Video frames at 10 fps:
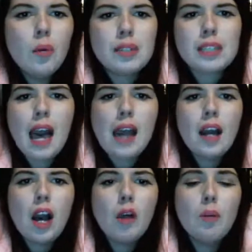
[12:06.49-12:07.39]
was that
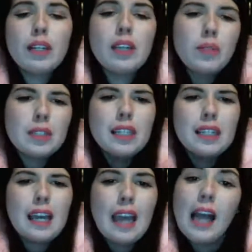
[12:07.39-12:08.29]
when he was
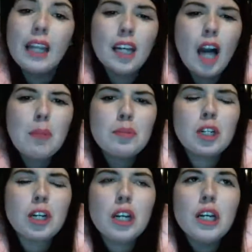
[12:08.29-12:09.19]
in a
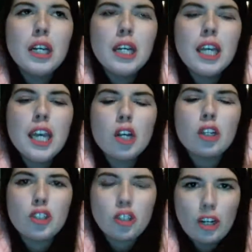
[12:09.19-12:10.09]
helicopter in
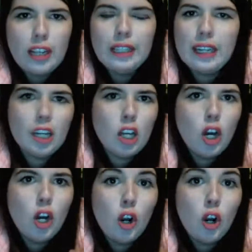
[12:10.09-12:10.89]
Australia